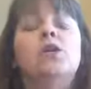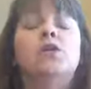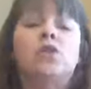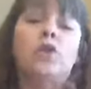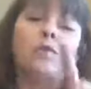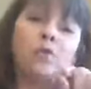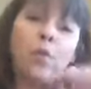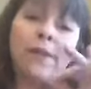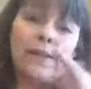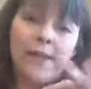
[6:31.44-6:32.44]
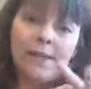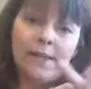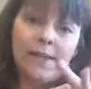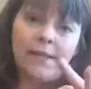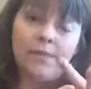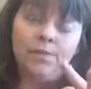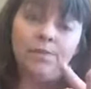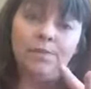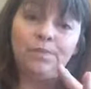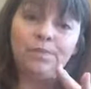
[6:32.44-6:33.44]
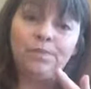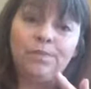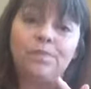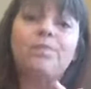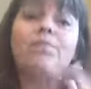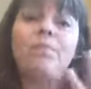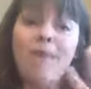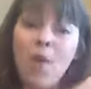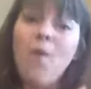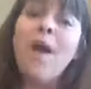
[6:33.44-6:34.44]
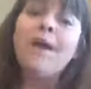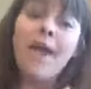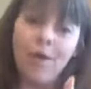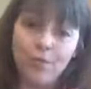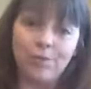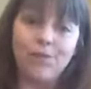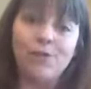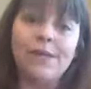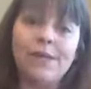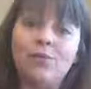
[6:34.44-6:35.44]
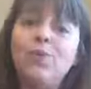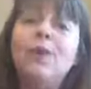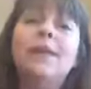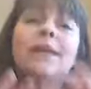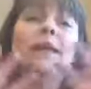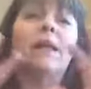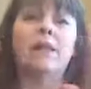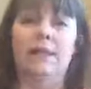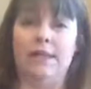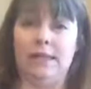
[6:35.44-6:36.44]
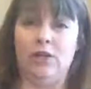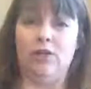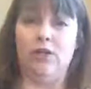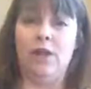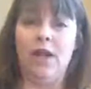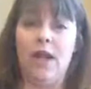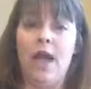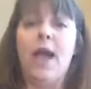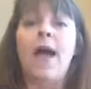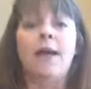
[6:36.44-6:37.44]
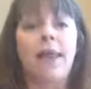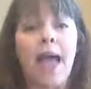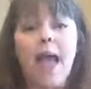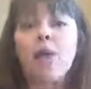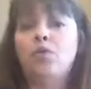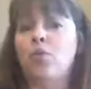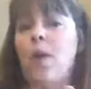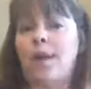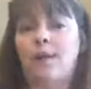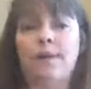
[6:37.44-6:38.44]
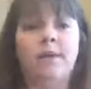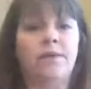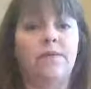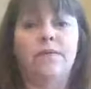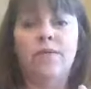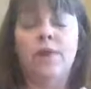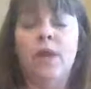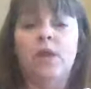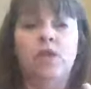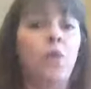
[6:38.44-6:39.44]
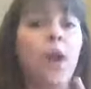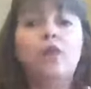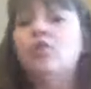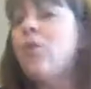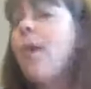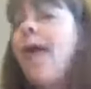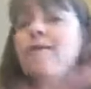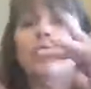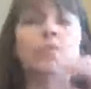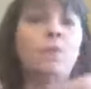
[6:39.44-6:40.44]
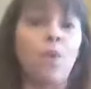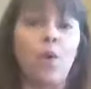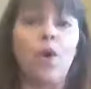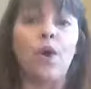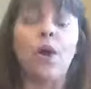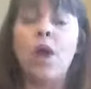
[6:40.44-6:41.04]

So for 2019, I want to help you get really clear on how you want to live. Do you want to travel more?